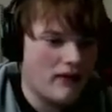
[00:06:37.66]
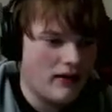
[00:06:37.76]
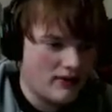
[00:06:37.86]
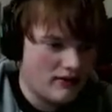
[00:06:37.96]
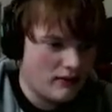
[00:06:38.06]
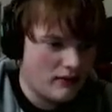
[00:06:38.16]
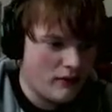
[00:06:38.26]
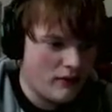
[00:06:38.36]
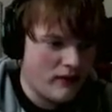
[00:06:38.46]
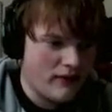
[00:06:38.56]
Okay, so wait.
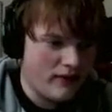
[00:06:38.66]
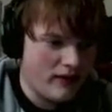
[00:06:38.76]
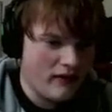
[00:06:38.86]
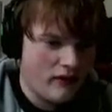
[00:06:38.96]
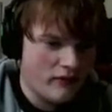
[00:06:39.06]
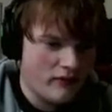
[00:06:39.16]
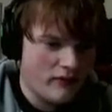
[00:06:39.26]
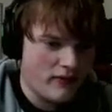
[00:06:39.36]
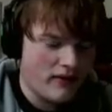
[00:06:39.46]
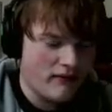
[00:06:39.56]
Oh,
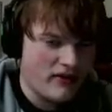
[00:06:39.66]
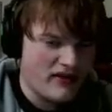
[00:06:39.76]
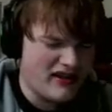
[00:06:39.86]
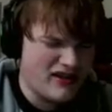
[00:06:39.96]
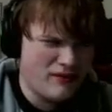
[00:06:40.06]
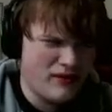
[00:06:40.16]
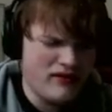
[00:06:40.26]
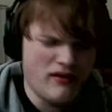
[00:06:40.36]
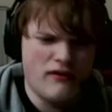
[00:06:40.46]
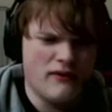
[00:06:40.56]
wait, we go. Is it this?
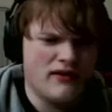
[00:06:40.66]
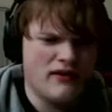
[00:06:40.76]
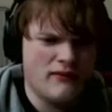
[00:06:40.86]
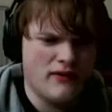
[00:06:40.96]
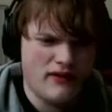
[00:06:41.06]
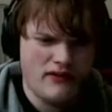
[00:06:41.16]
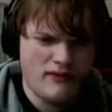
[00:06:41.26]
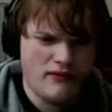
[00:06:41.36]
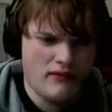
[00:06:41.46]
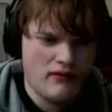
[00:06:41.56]
Wait, no, it wasn't. Was it
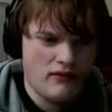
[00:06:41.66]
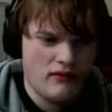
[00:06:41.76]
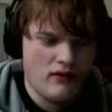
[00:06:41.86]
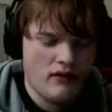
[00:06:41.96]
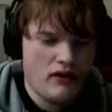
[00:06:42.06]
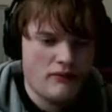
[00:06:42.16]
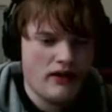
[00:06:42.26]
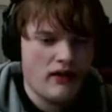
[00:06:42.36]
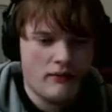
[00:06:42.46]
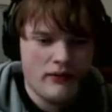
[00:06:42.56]
this one? Oh my
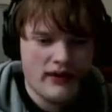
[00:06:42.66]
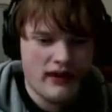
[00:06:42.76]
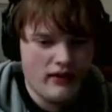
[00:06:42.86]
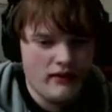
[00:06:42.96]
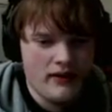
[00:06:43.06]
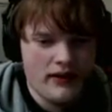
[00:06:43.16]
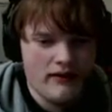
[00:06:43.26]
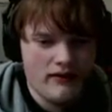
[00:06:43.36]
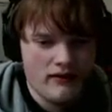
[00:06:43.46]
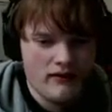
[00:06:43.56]
God, where the hell am
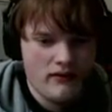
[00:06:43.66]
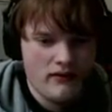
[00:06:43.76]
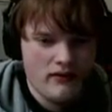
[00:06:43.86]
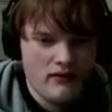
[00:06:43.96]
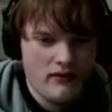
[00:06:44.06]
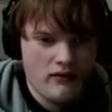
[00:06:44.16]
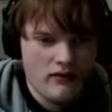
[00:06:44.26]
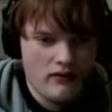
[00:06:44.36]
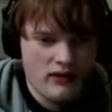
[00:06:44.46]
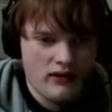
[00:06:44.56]
I?
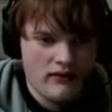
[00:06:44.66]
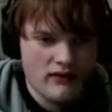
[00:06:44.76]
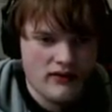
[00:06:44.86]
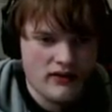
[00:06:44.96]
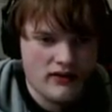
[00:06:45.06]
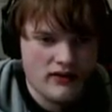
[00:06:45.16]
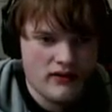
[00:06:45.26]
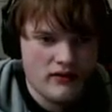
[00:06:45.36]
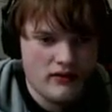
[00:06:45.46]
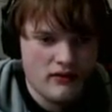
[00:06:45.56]
What the hell is this?
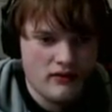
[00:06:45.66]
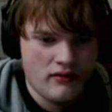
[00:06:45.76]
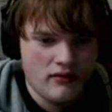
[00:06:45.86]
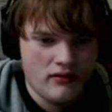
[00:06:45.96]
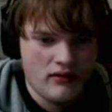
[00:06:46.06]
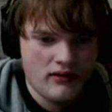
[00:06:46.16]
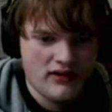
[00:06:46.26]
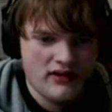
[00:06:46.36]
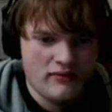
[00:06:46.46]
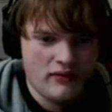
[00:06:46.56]
Is
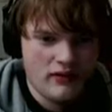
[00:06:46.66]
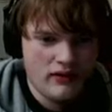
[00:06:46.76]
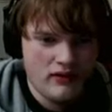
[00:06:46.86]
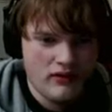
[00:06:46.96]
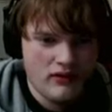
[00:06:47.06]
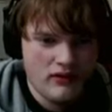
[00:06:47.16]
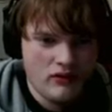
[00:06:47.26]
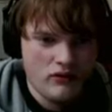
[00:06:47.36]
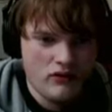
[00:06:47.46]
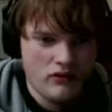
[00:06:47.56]
this the building?
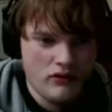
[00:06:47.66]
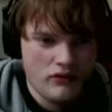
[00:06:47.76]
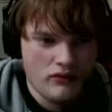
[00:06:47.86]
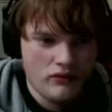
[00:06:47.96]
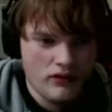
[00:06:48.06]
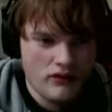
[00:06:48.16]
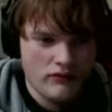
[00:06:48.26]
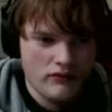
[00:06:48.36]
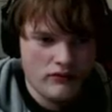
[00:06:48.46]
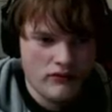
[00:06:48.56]
No.
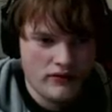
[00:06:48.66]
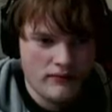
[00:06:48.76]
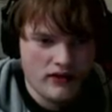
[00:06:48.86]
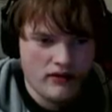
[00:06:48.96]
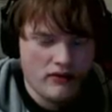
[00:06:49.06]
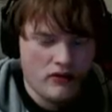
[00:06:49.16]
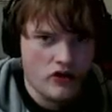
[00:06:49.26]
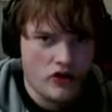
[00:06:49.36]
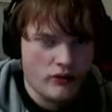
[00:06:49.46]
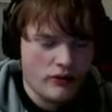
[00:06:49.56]
Don't something.
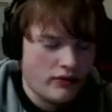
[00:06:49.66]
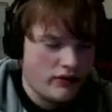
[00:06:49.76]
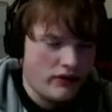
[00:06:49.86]
No.